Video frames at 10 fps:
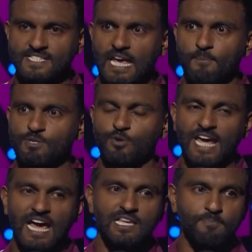stand between
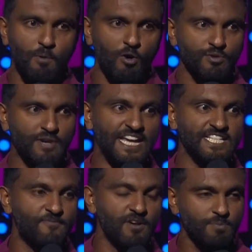Alec Baldwin and
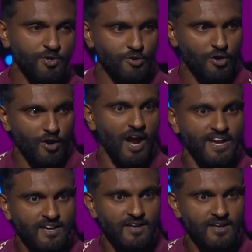his film crew, all right?